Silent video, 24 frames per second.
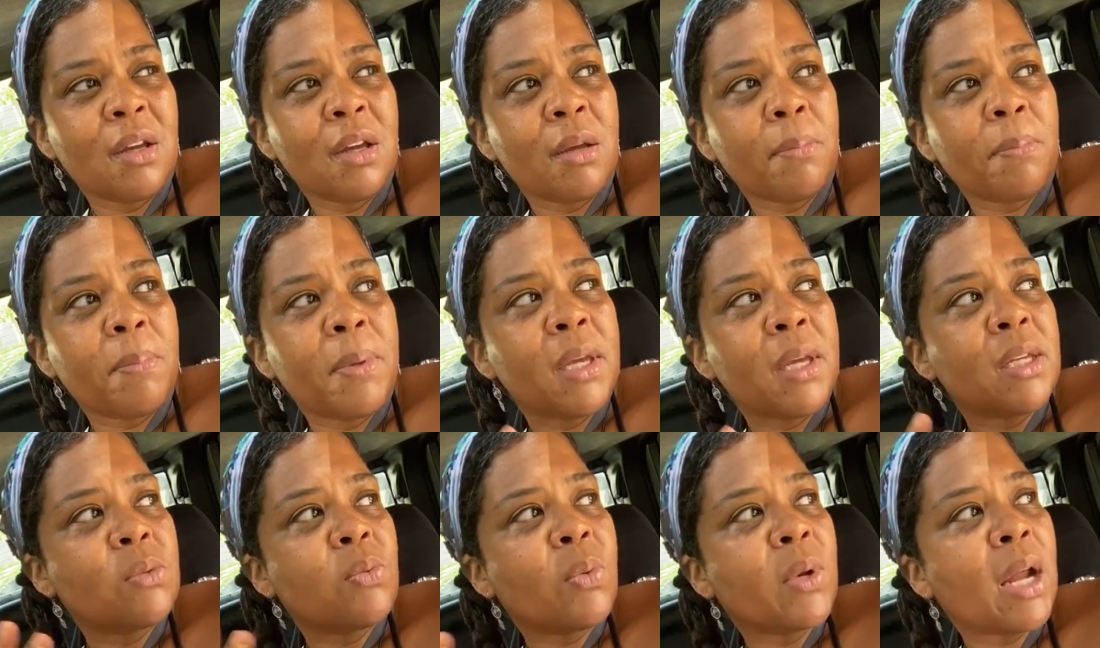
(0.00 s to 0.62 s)

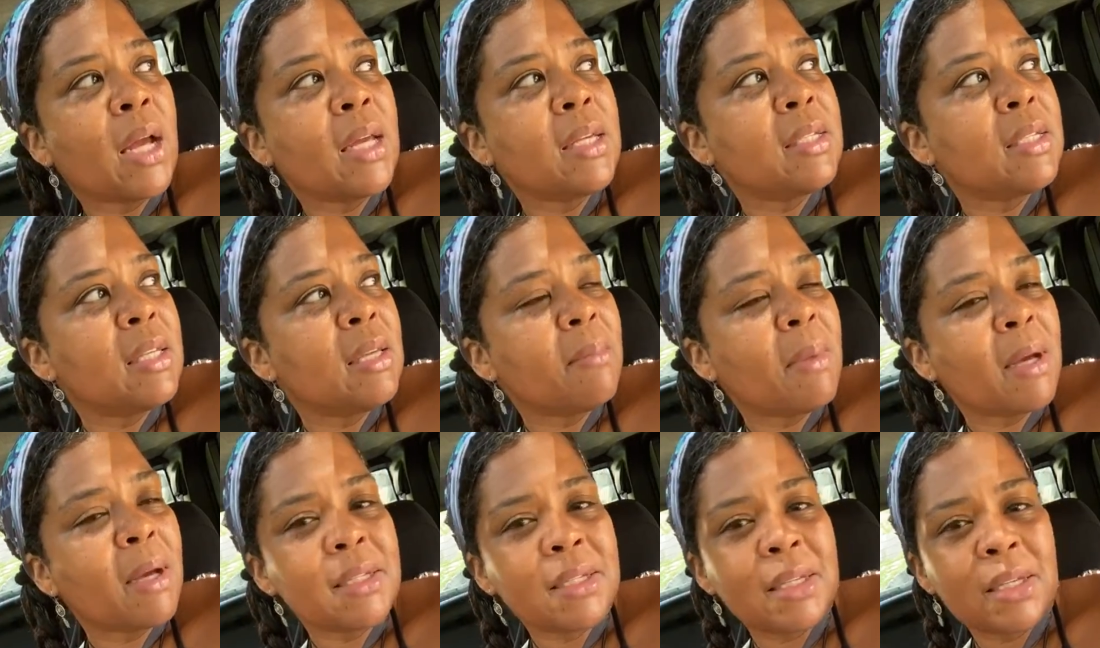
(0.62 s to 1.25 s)
Because when I
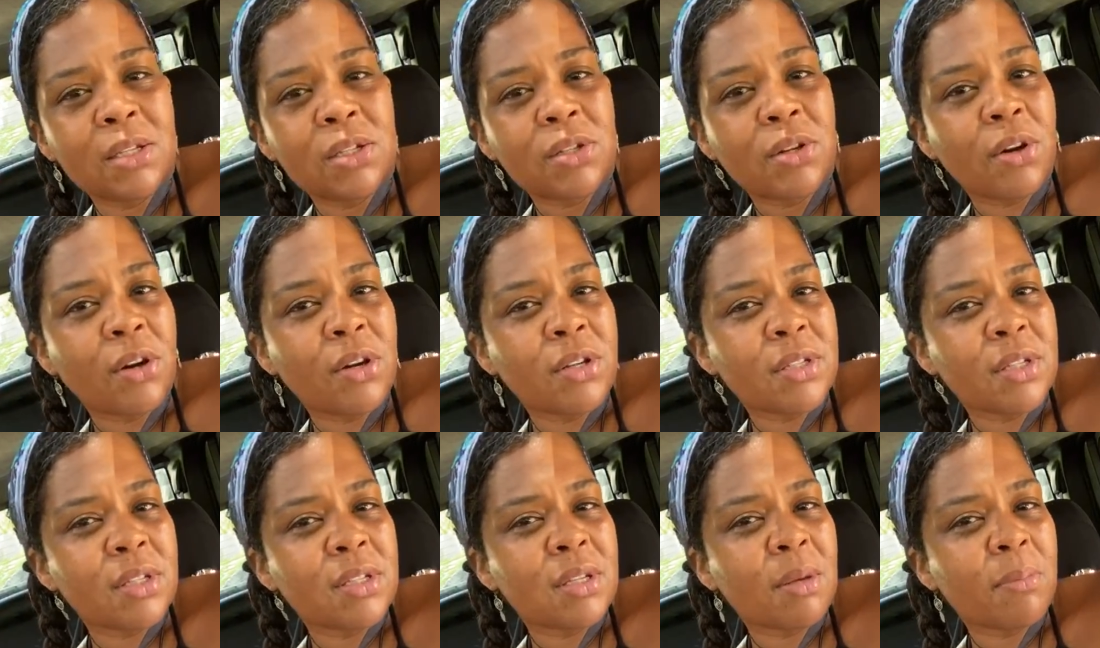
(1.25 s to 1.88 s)
see my
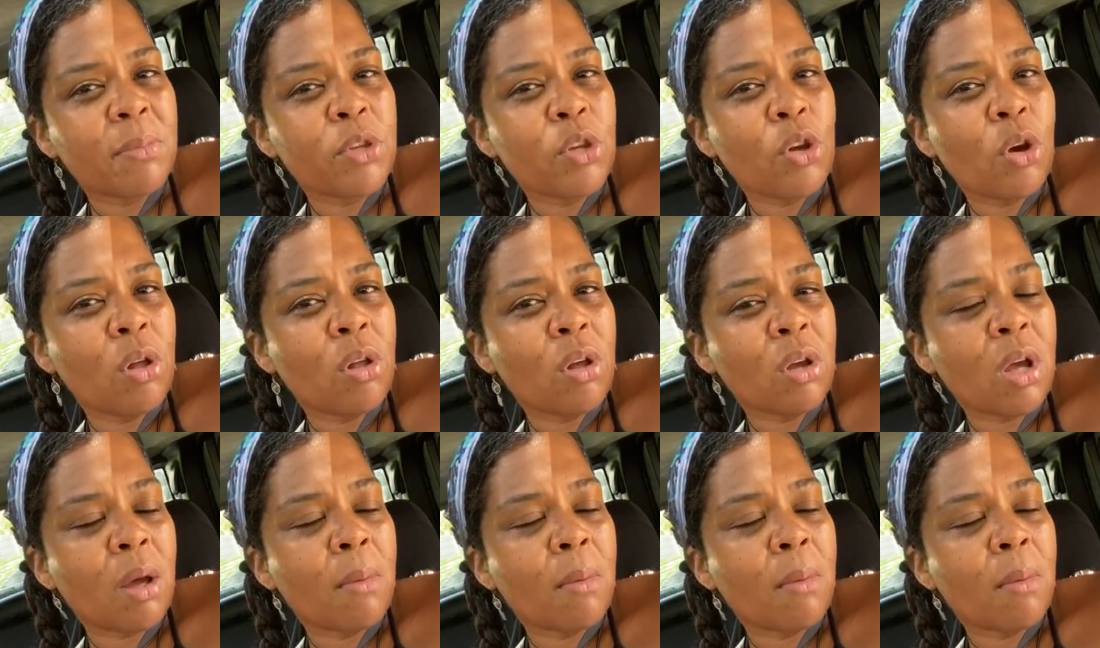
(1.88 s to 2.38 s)
C-Stars, and some of you all